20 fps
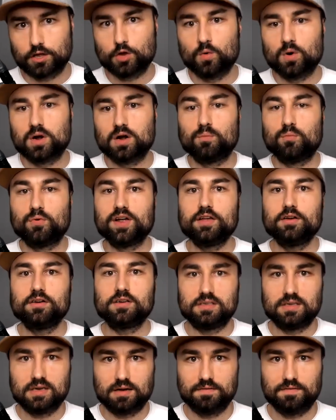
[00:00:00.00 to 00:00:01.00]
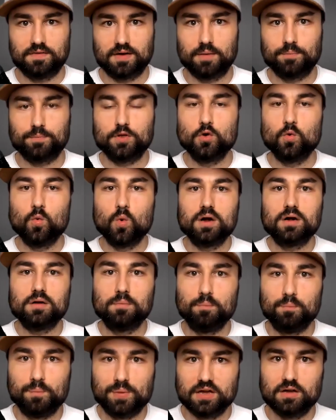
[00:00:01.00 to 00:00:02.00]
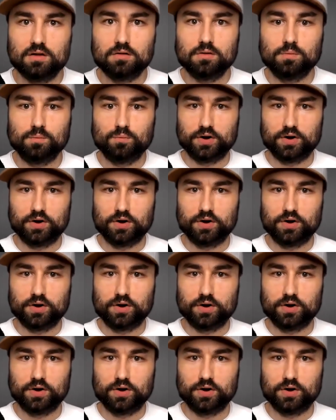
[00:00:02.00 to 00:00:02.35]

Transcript: You want to bring yourself up. You want to build